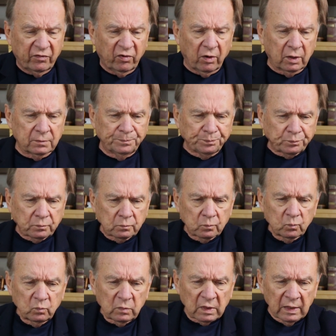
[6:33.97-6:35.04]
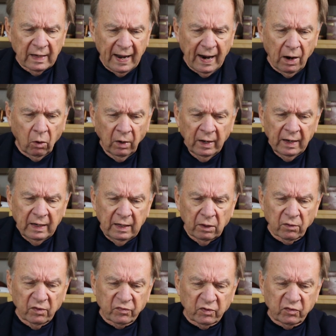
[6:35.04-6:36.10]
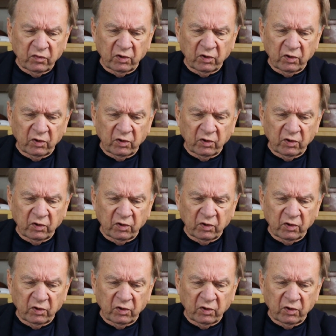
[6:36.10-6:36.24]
chart. Now, here is a